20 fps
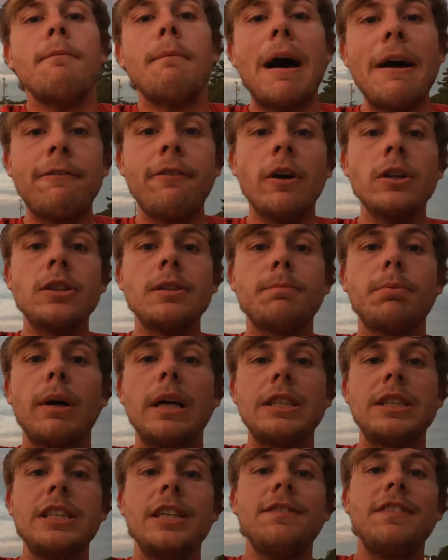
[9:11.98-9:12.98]
my first
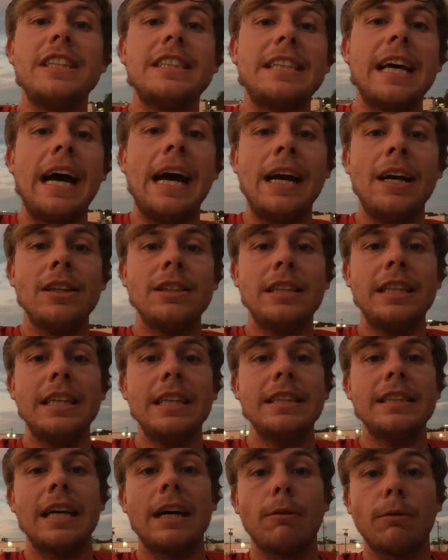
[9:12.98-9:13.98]
impression of these tires
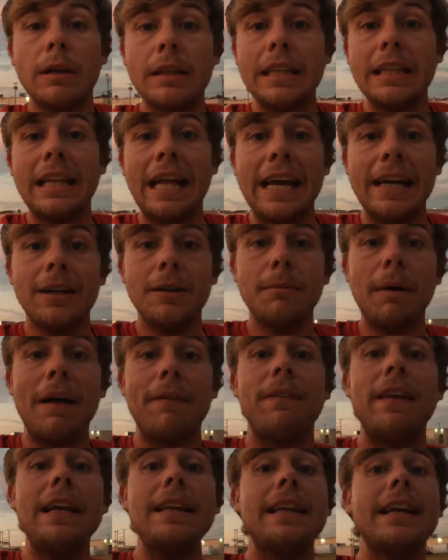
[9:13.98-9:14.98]
is I really like them. I
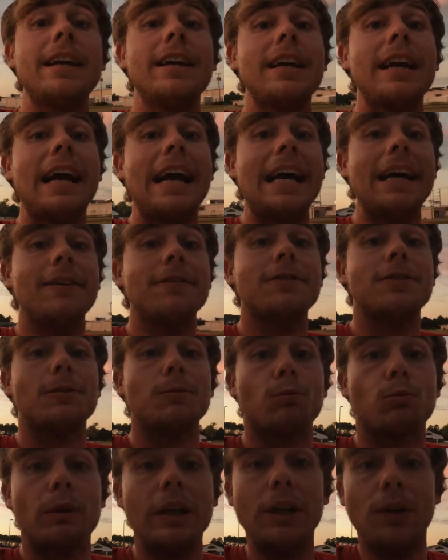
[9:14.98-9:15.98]
think they're gonna have
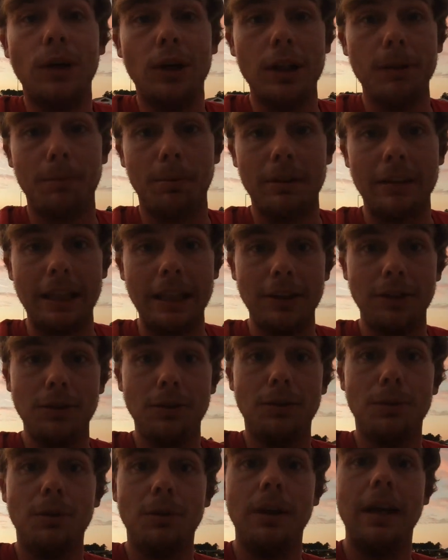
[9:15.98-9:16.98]
some real good
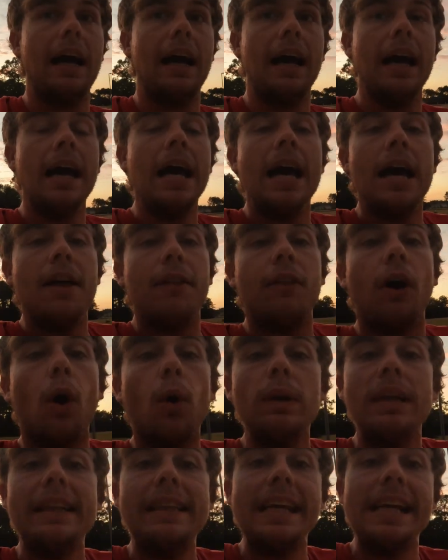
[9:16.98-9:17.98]
potential. The
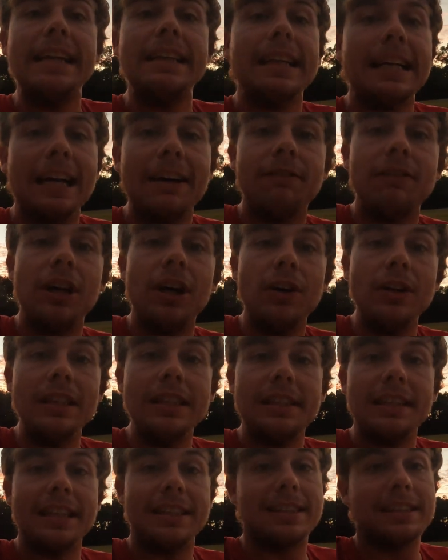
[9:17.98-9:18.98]
only thing that I've
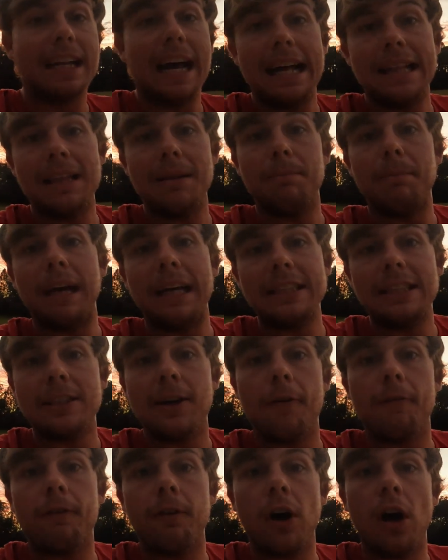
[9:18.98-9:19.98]
noticed that's not the best
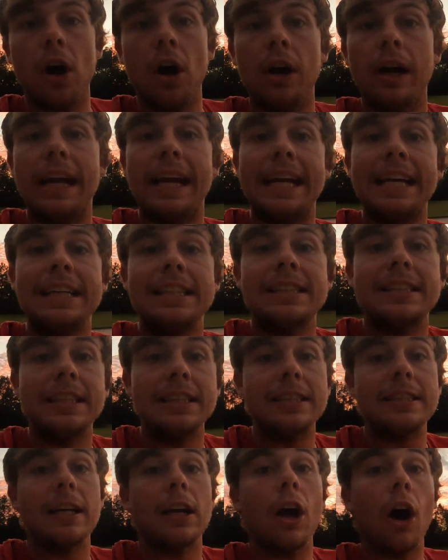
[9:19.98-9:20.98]
so far is,
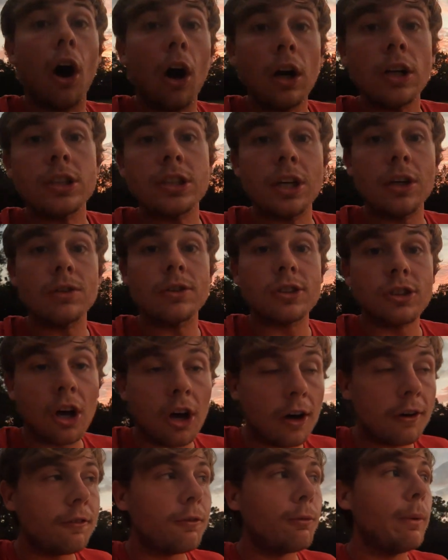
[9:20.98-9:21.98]
since they are so
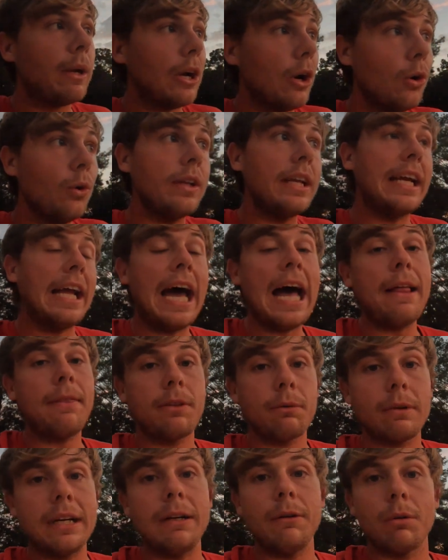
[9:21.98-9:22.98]
soft, we only
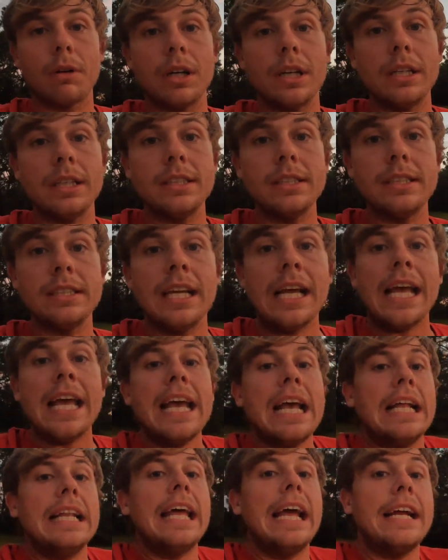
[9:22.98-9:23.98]
got 3 runs.
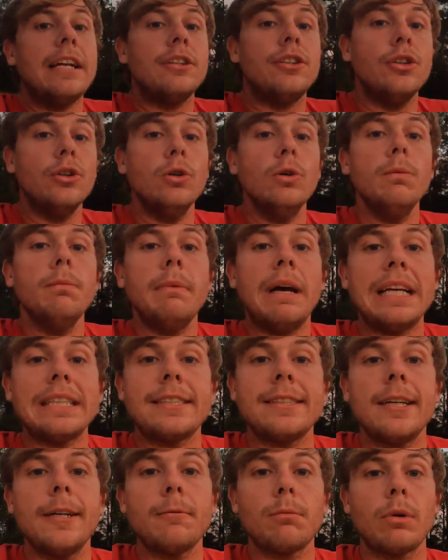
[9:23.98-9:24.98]
They do
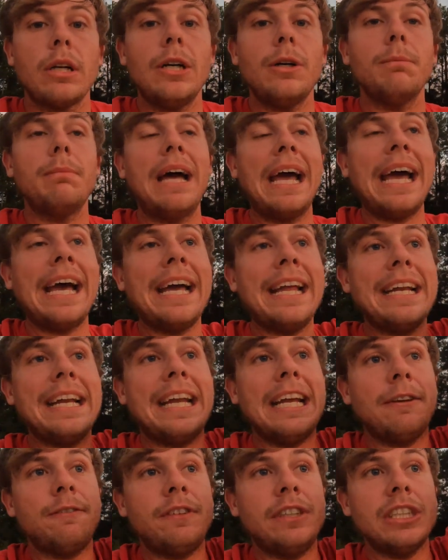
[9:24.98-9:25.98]
mess up real bad
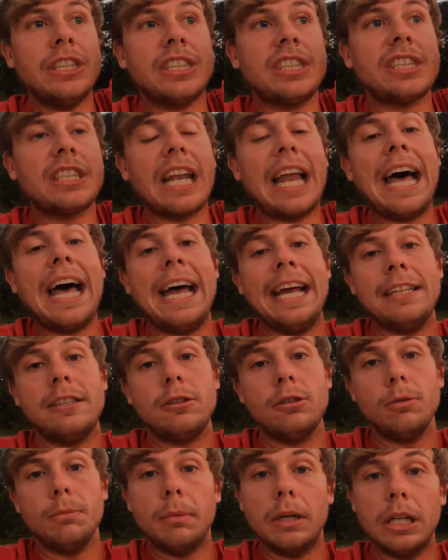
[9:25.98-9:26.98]
if you slide
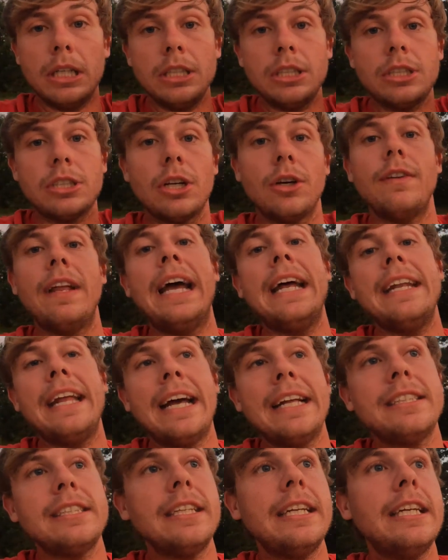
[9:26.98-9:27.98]
too much, so
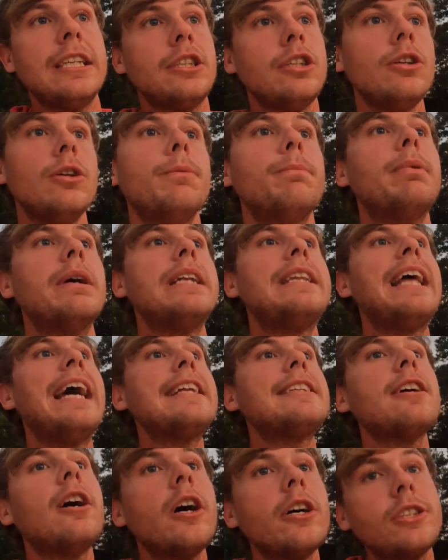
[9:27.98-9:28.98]
that's an issue. But
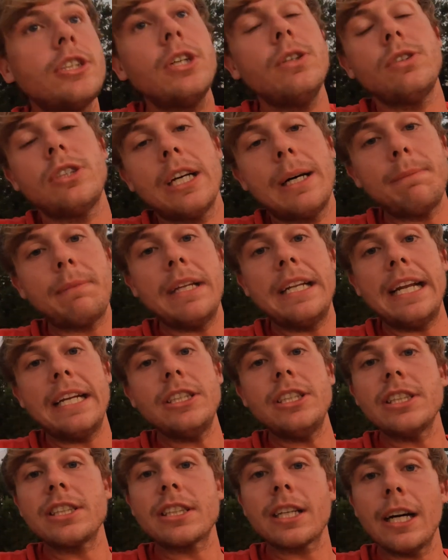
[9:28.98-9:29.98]
that's also something that
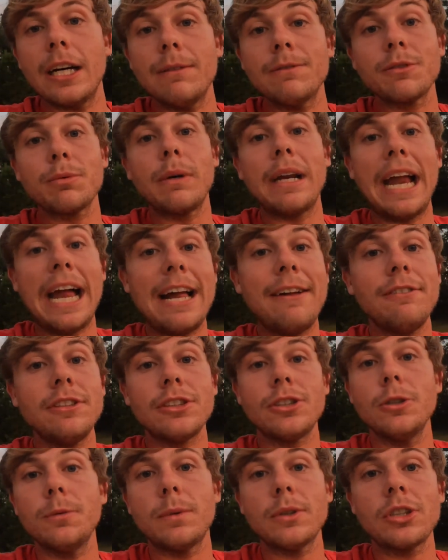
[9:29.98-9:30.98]
just comes with having
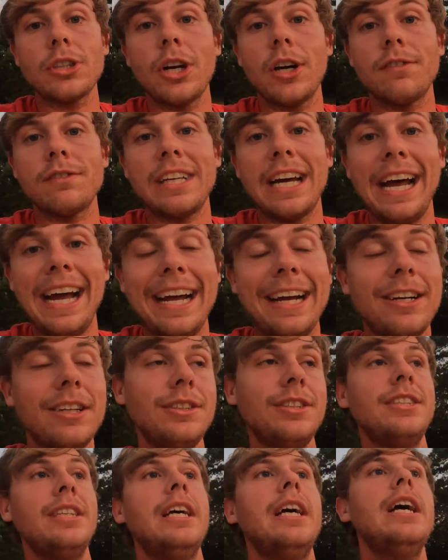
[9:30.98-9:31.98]
super soft
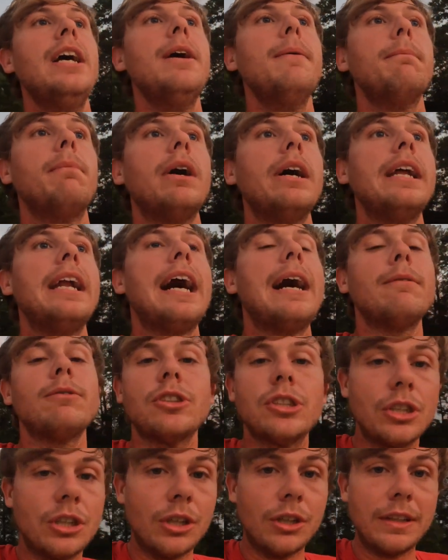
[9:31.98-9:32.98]
tires. But I'm
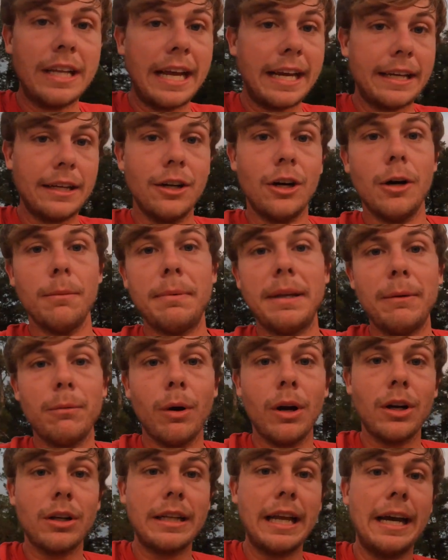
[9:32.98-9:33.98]
sure that can all be
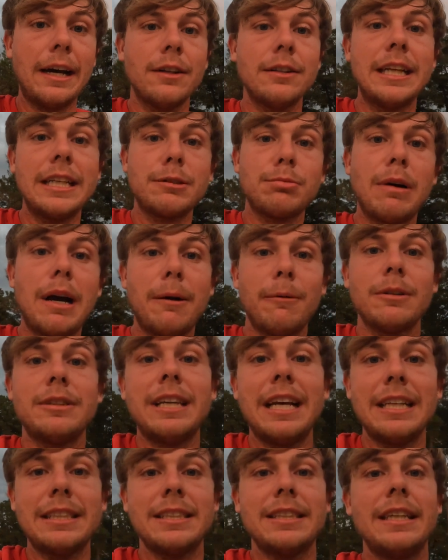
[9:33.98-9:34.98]
worked out. That's why we're
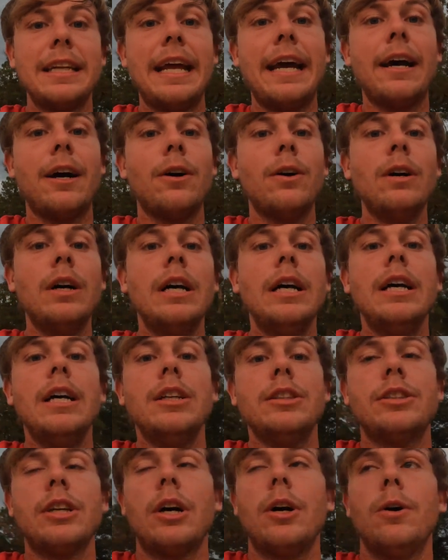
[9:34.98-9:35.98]
testing now.
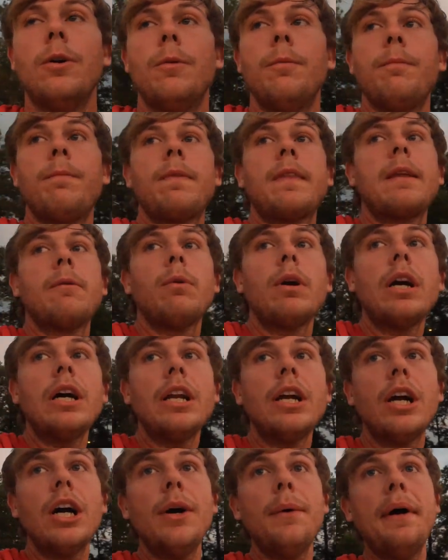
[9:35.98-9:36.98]
So we're
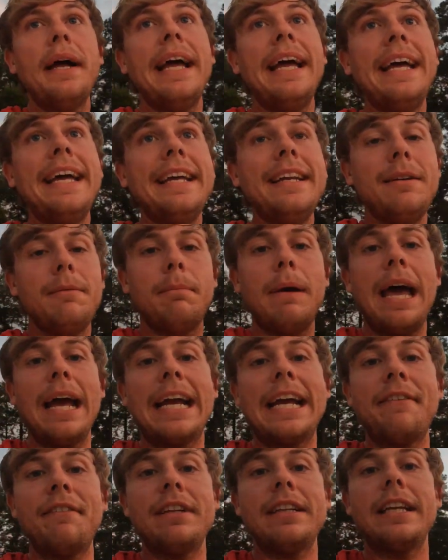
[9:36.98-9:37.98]
gonna go ahead,
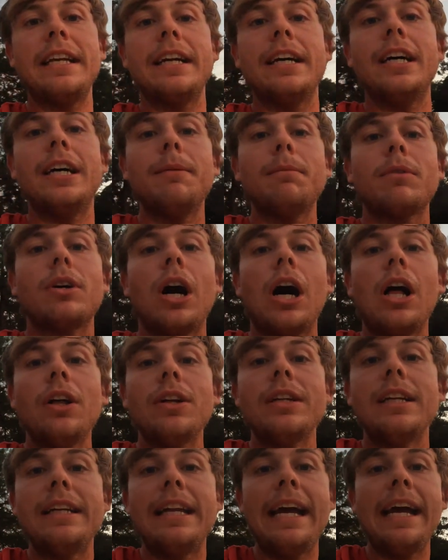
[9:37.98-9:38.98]
pack everything up,
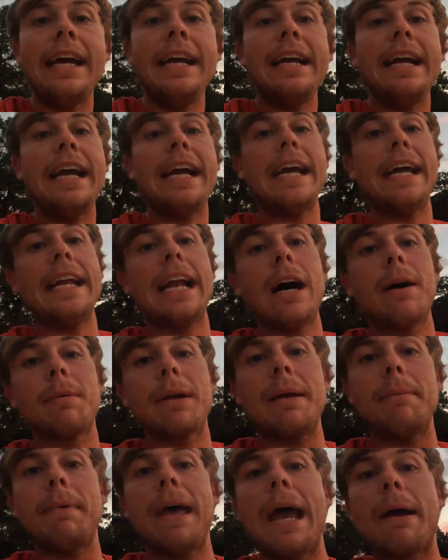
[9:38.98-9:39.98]
call it a day, and I'll
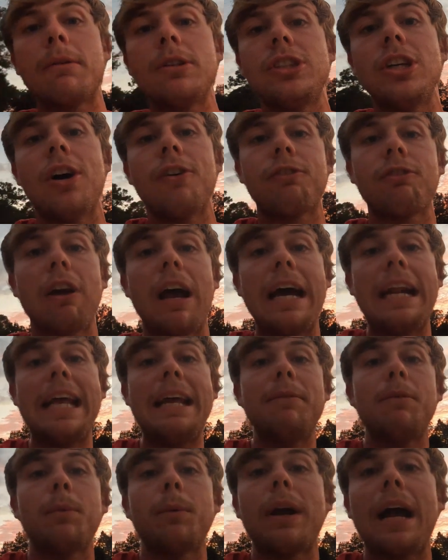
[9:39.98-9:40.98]
get back with y'all
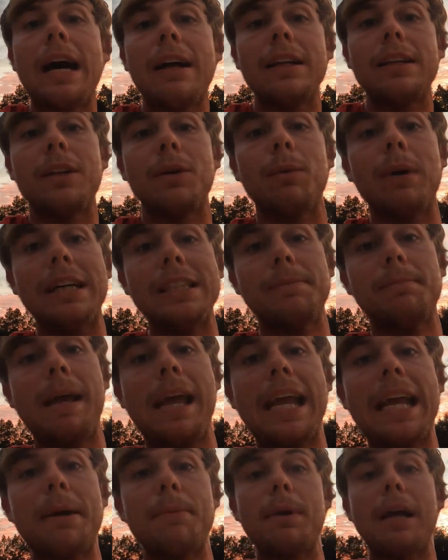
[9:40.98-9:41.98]
Friday when we're out at the West
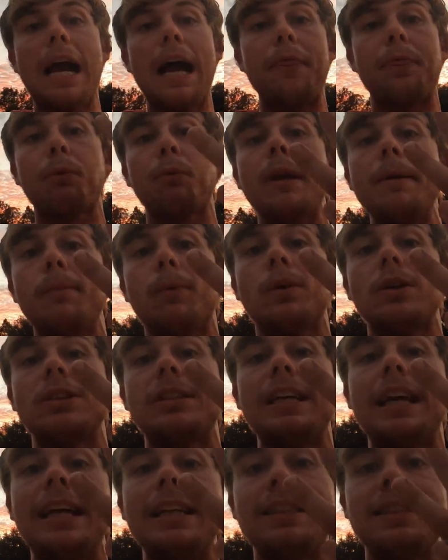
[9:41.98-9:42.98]
Bank, and we got 3 more
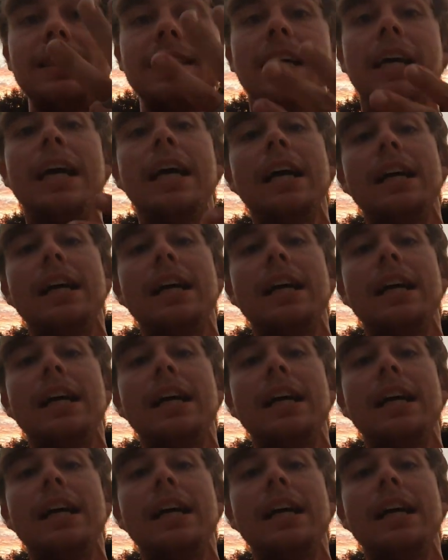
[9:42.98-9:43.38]
sets